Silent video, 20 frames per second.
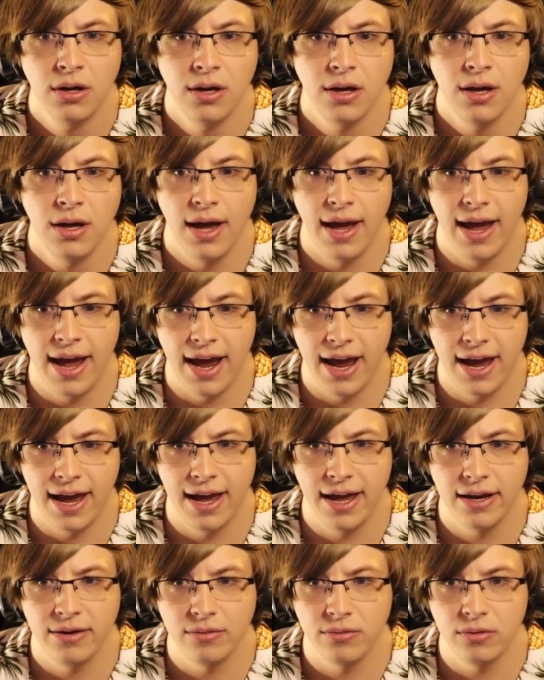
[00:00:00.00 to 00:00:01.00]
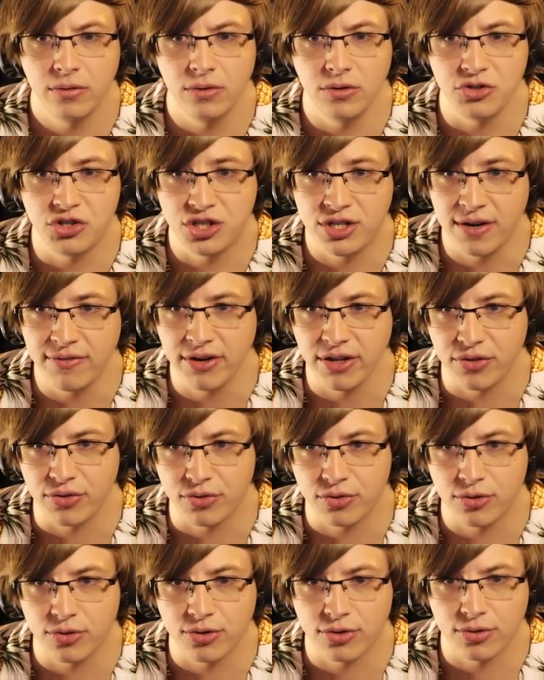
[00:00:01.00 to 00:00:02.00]
And
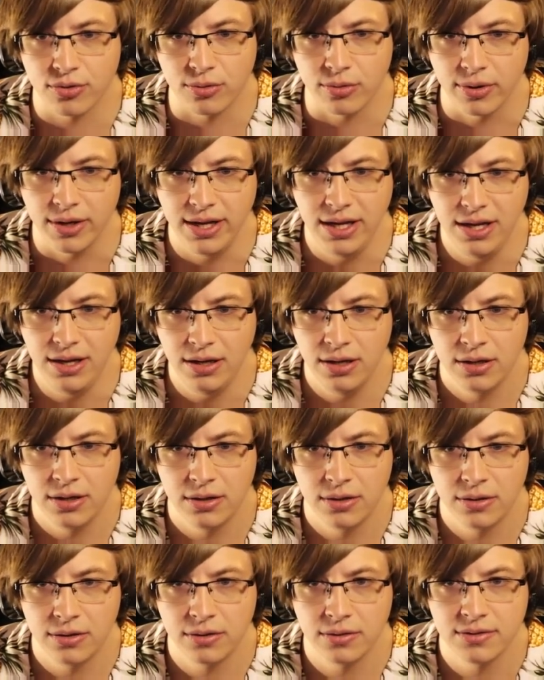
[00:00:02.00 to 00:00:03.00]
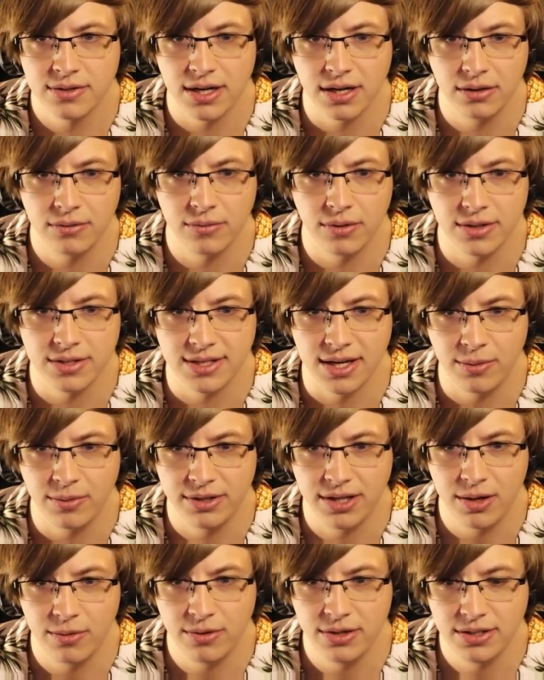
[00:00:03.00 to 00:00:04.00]
73? Is that, is that what
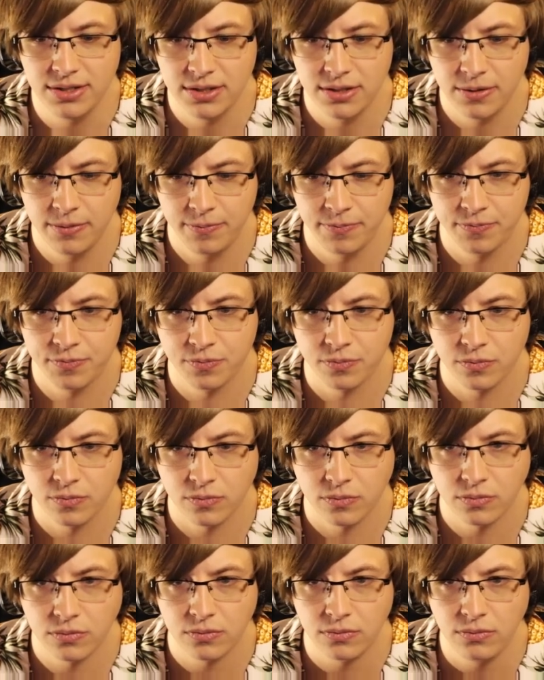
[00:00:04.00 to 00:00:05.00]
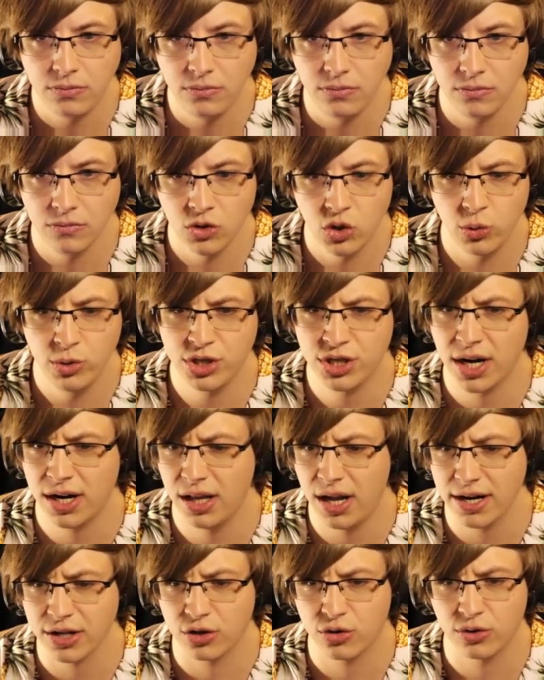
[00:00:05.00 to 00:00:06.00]
that was? So we just got a
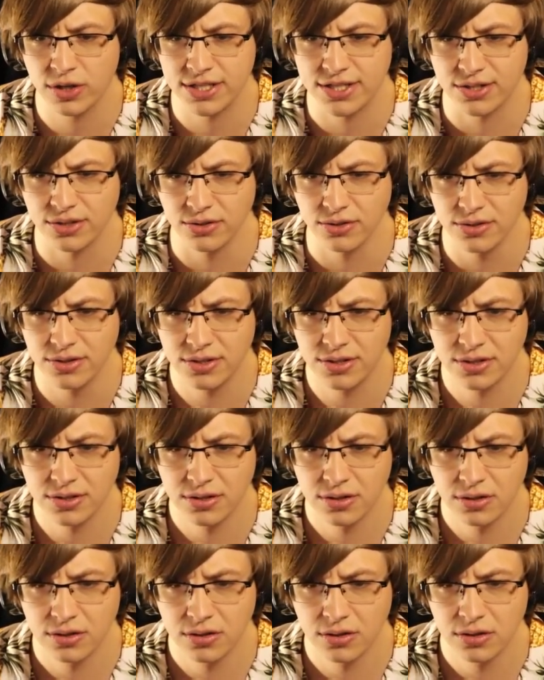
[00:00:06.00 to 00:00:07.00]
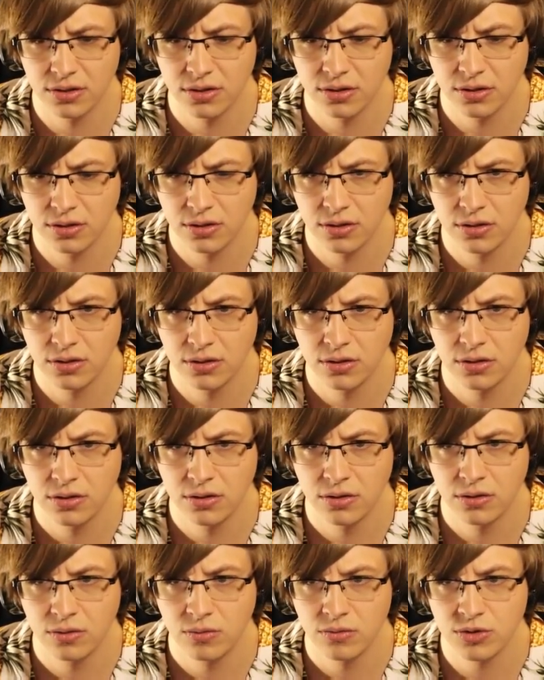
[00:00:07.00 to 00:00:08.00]
lot of crystals.
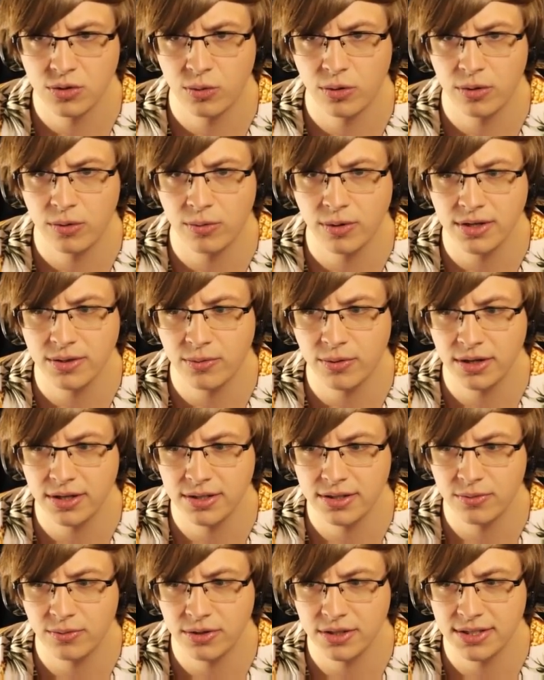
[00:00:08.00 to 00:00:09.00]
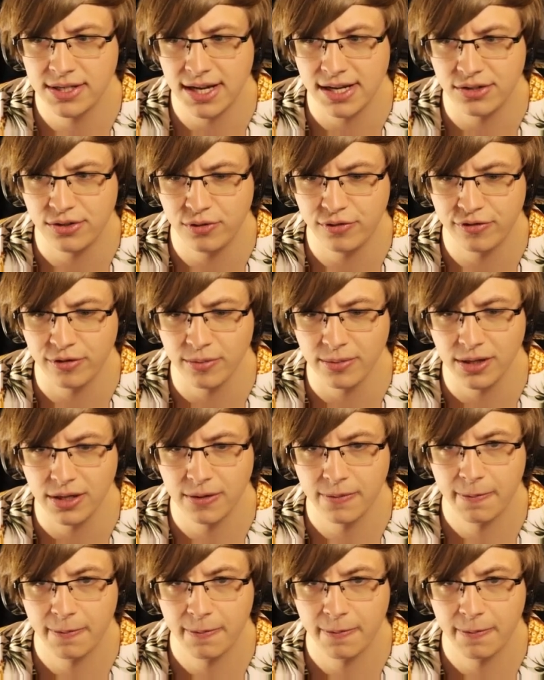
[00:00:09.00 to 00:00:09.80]
So what, what, what, is, what does that do for me?